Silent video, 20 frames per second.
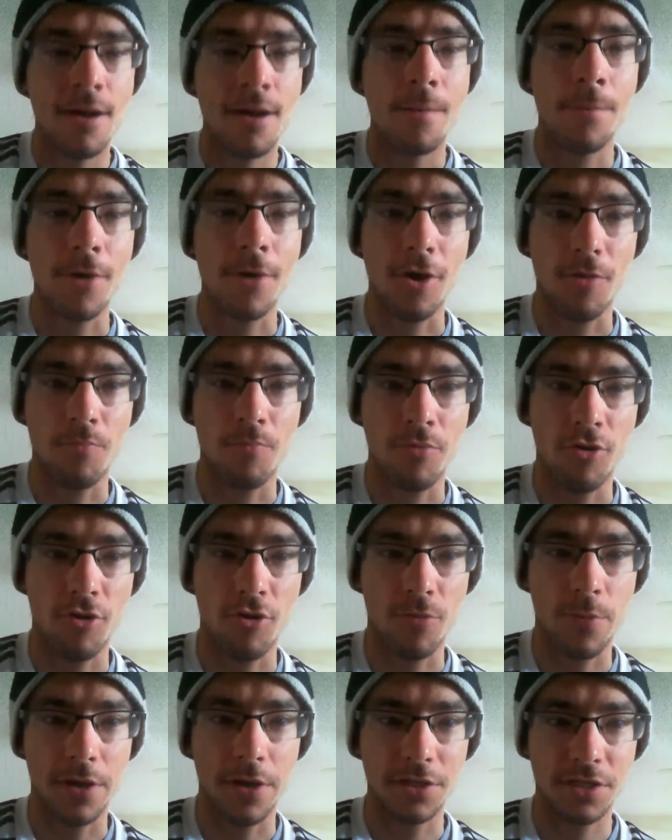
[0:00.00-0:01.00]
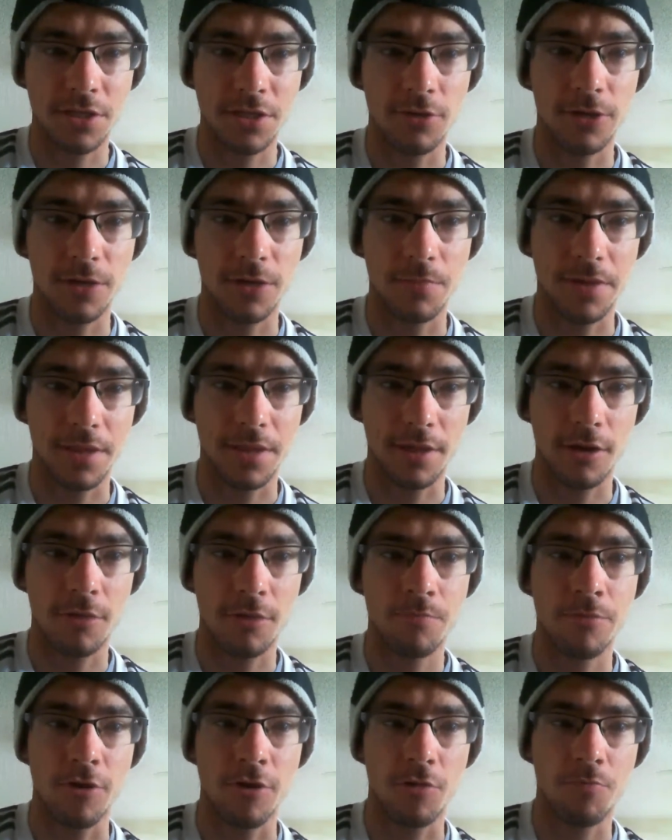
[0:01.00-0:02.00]
Paul Pogba is still going to be there.
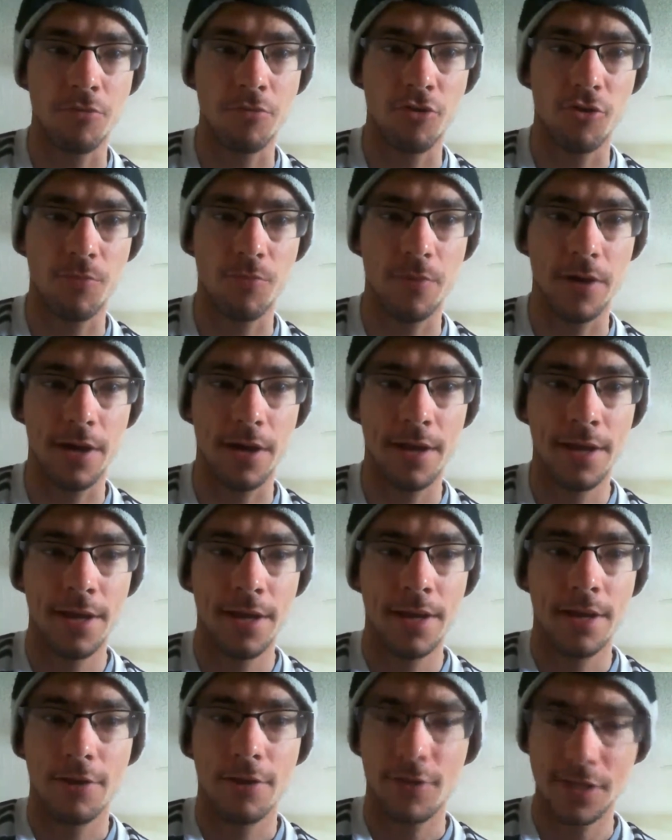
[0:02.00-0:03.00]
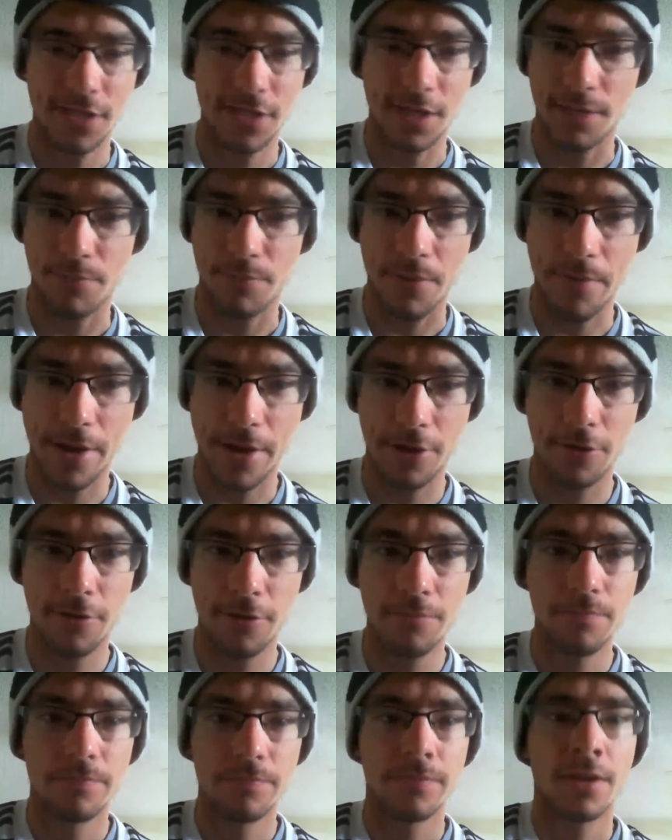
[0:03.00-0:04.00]
Paul Pogba is going to be
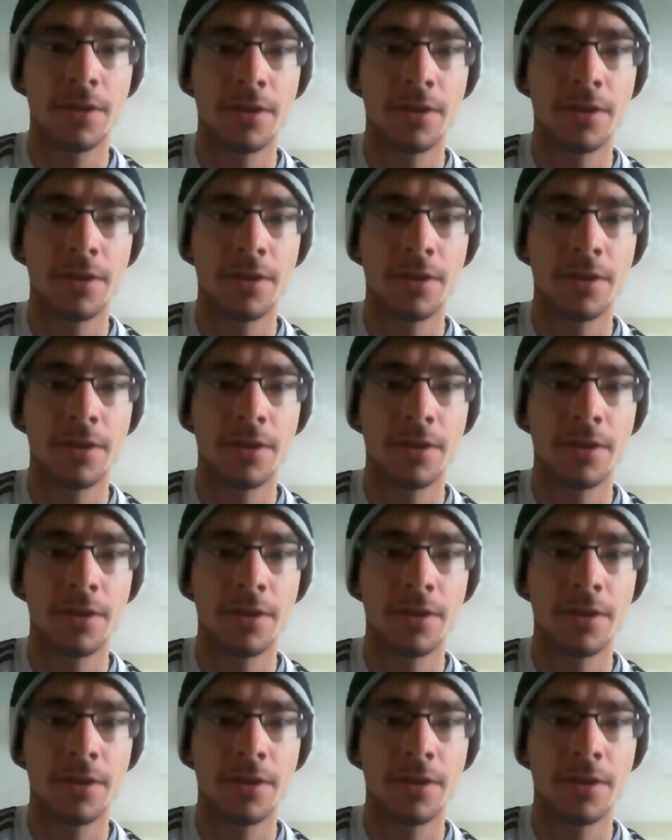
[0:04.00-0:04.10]
better.